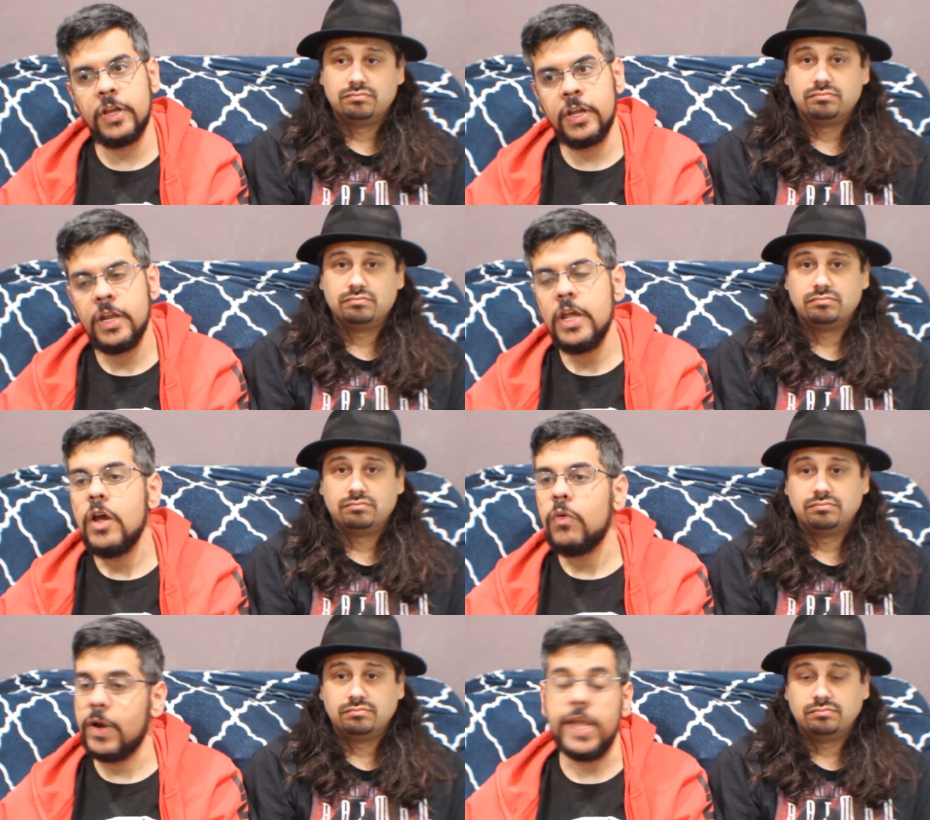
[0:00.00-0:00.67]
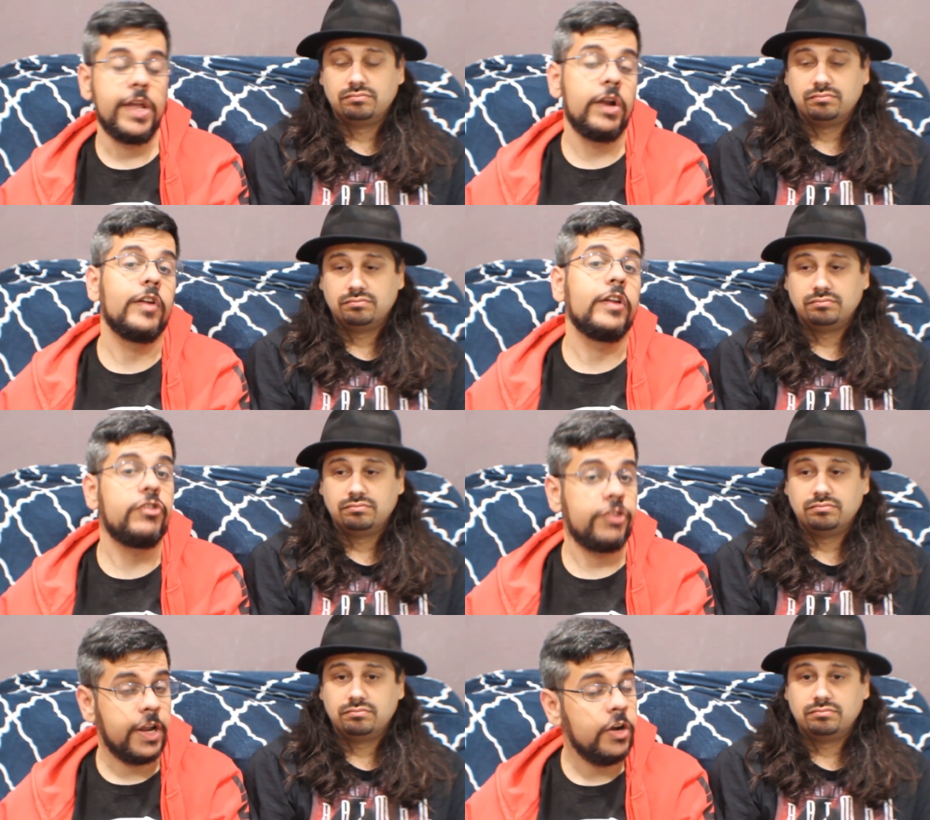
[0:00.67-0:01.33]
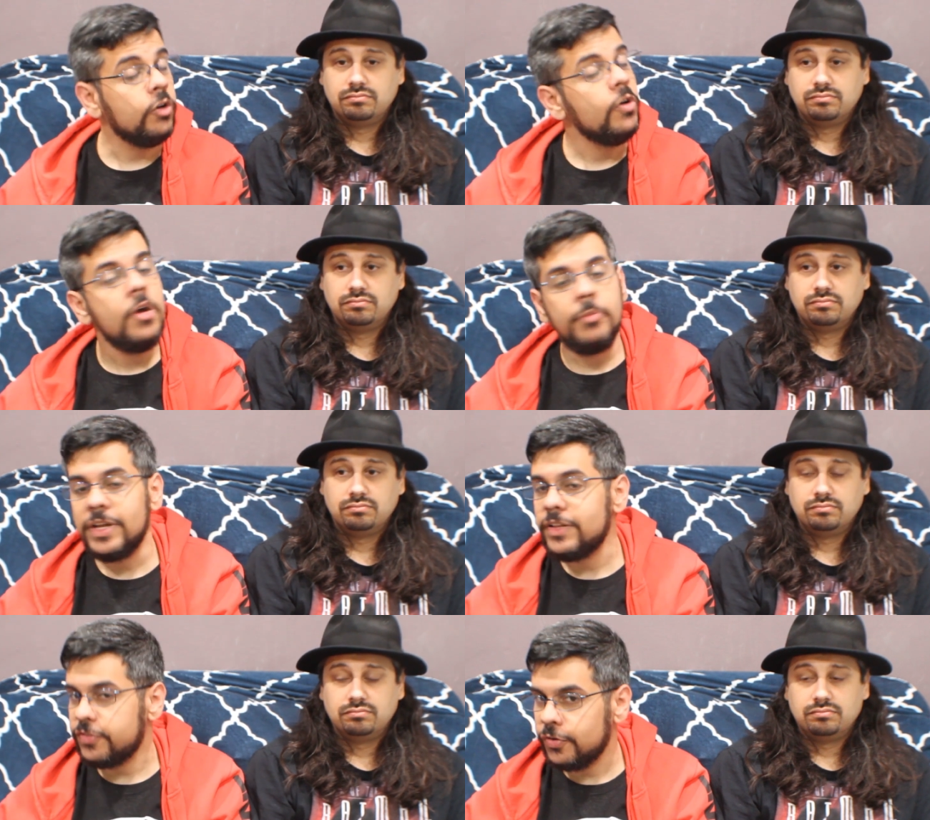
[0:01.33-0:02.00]
Speaker 1: did right here on the channel. But
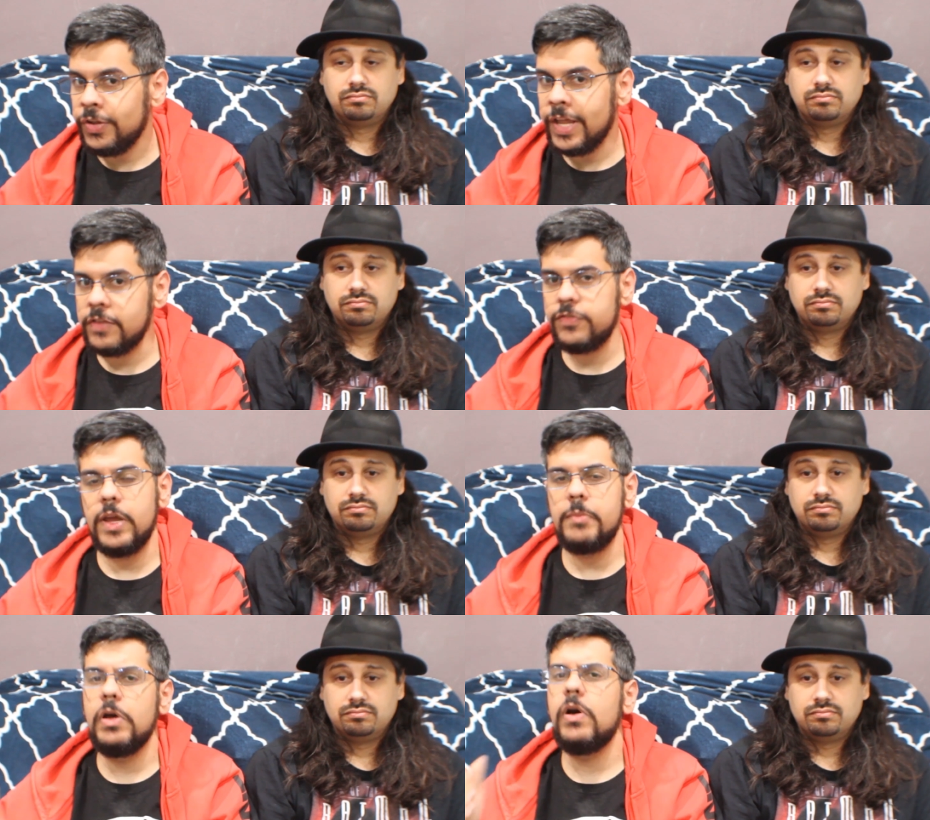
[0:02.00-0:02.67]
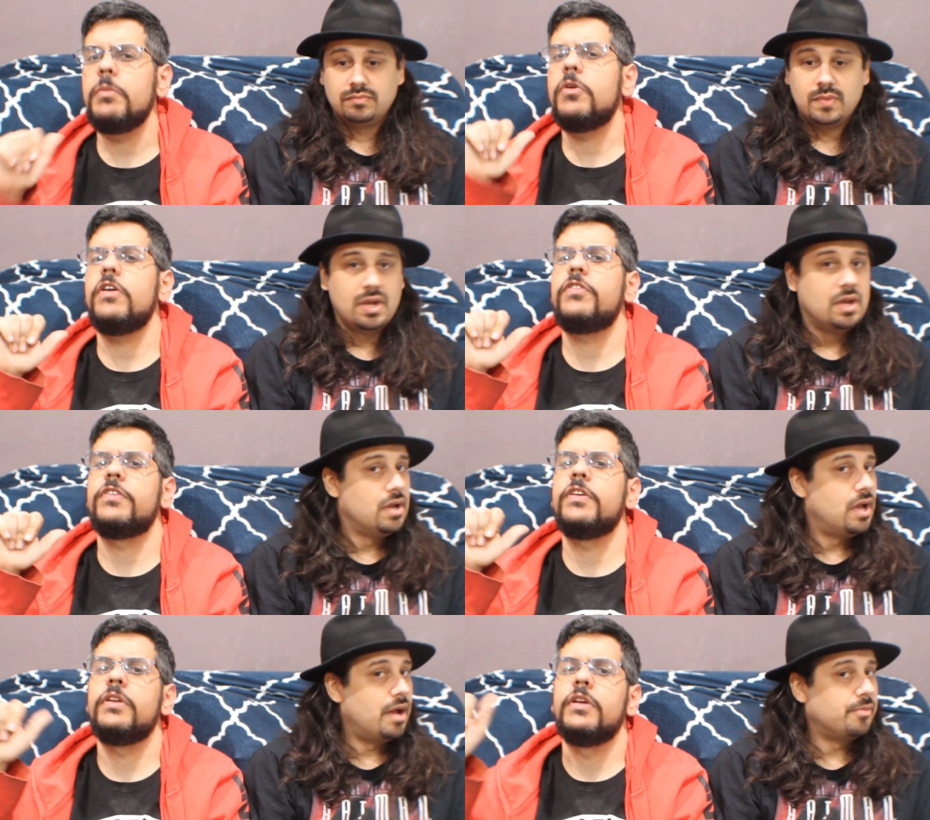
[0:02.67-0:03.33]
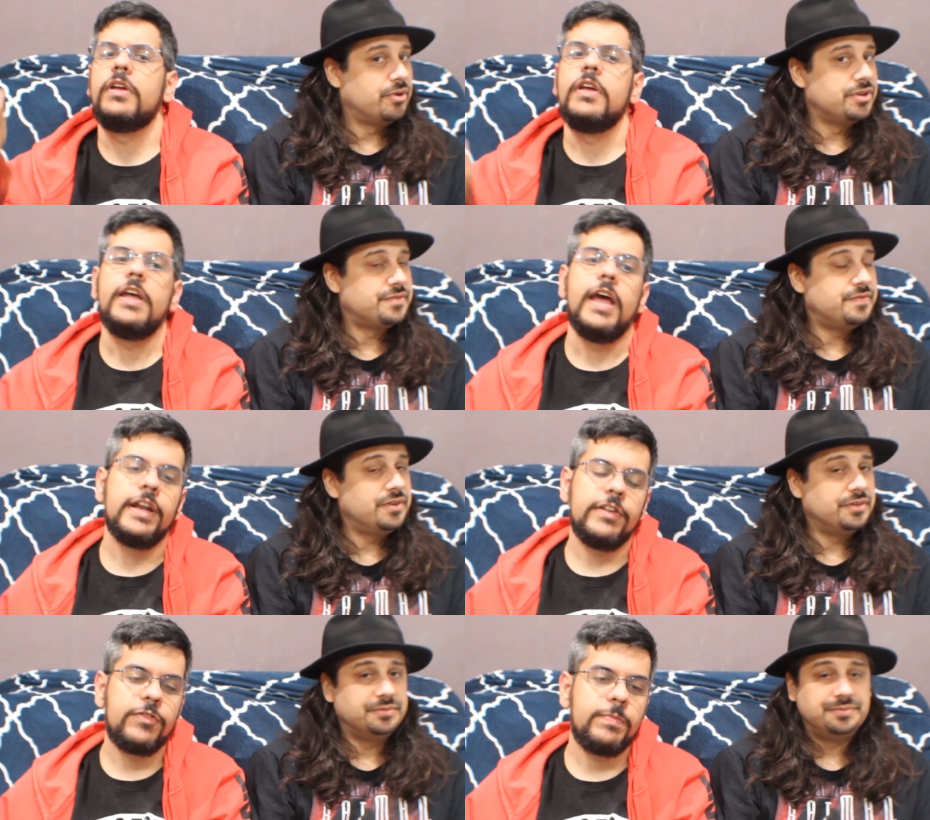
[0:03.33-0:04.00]
until next time, though, I'm Kristen. I'm Christopher.
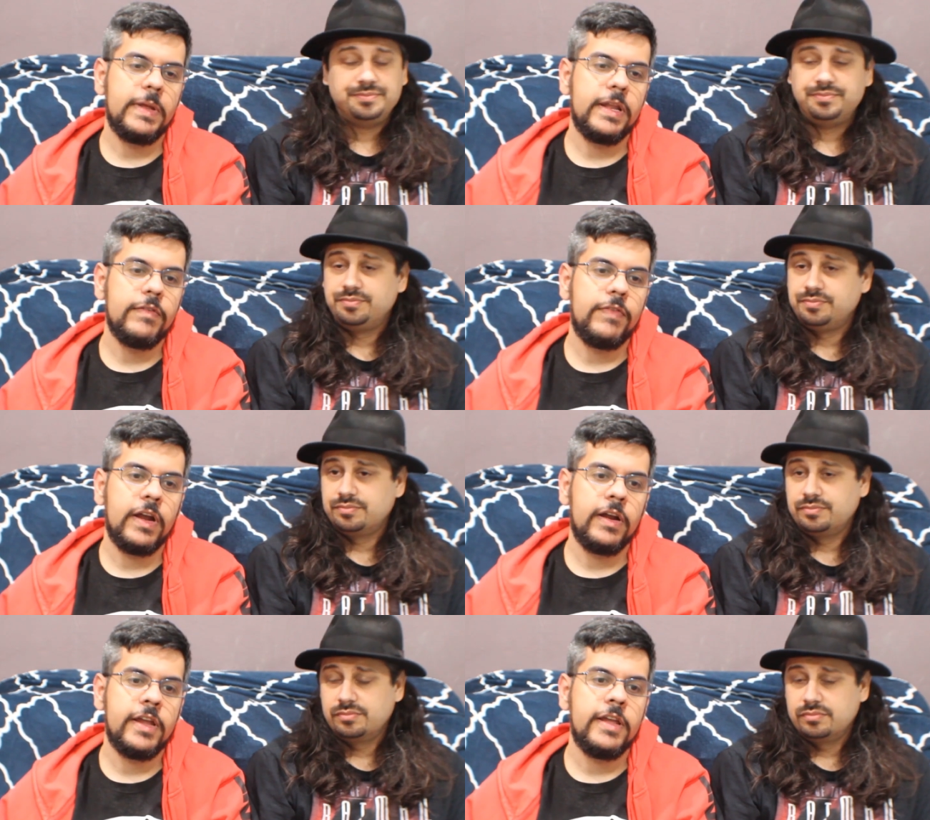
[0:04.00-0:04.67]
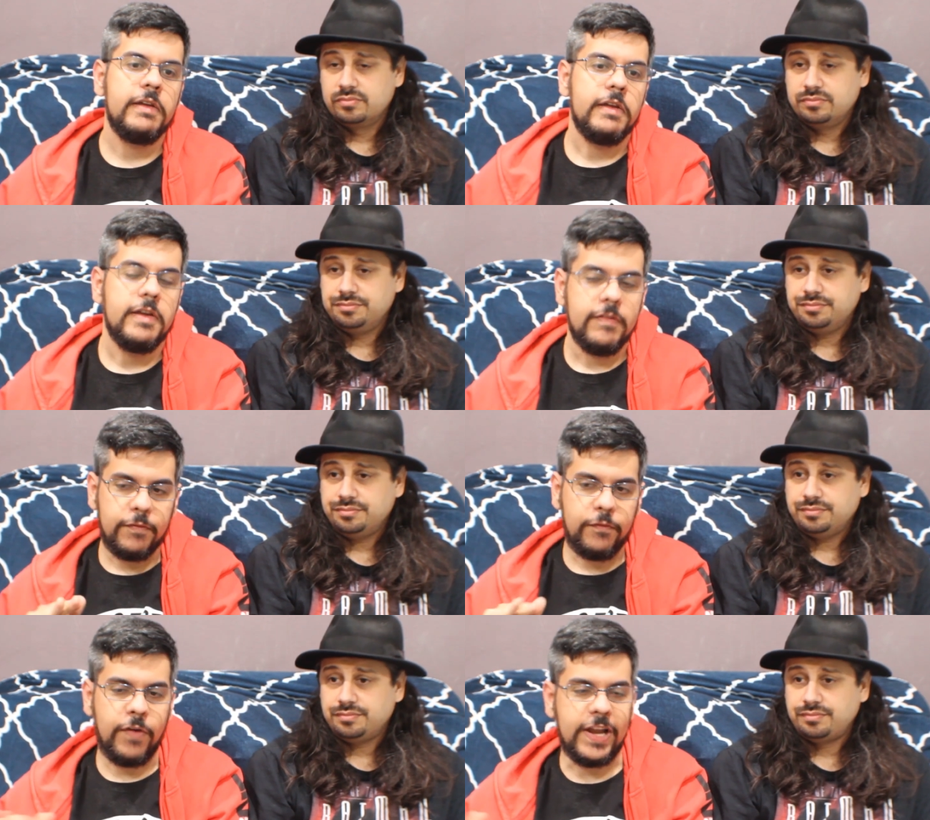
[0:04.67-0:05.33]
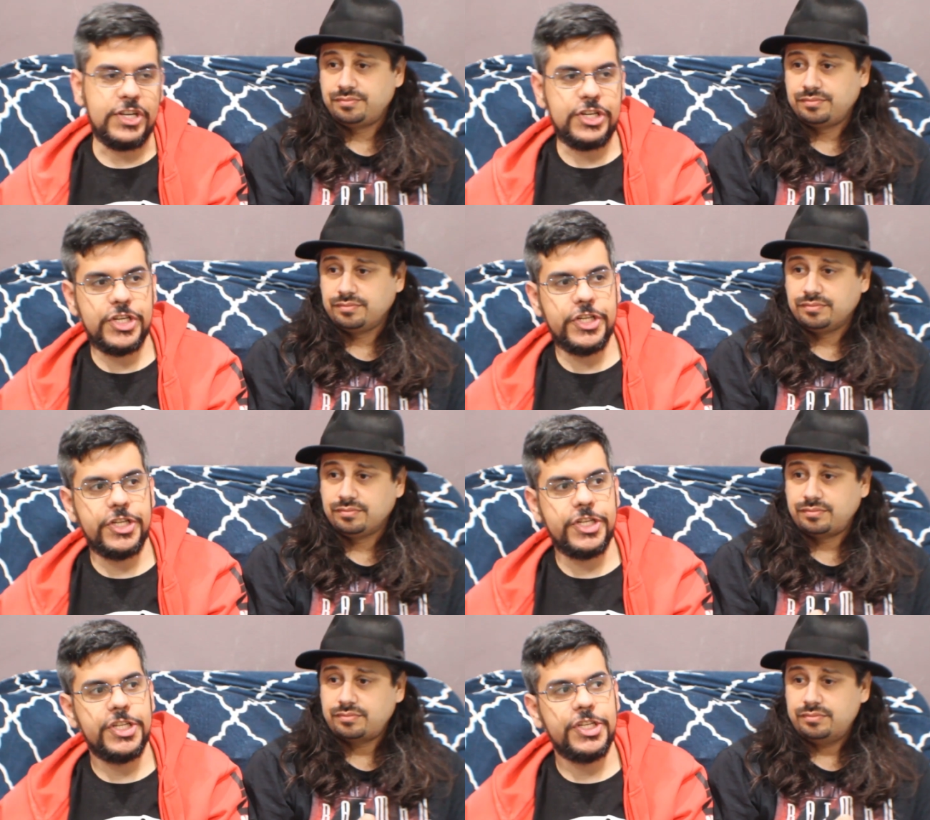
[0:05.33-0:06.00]
This has been a very
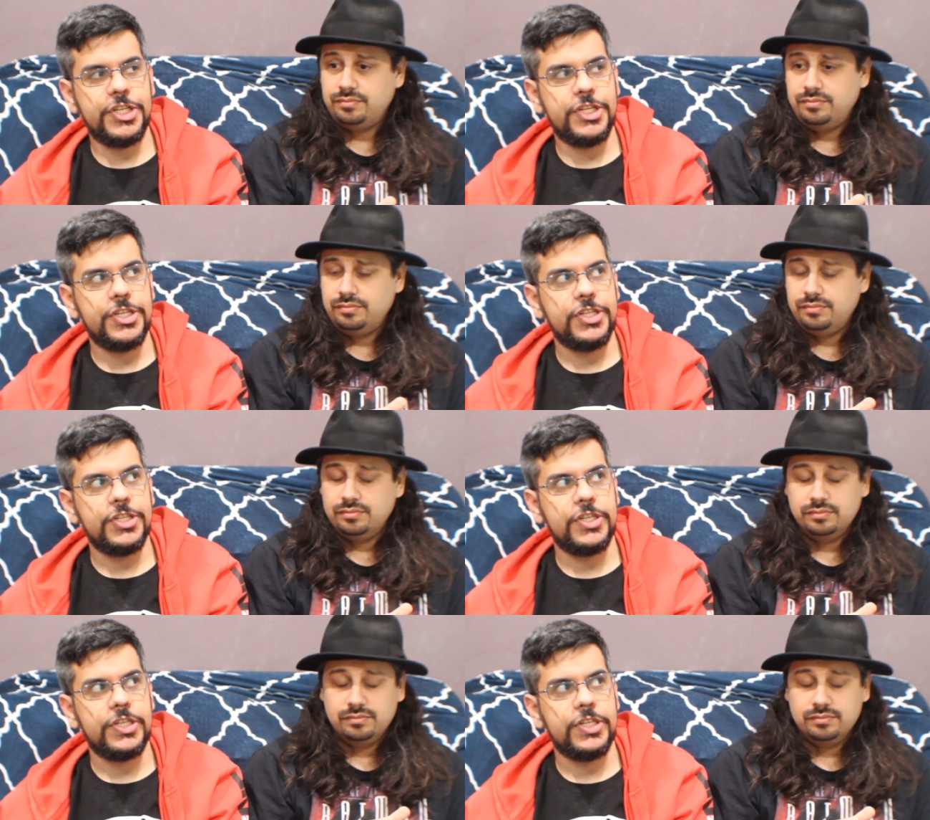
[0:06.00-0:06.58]
fresh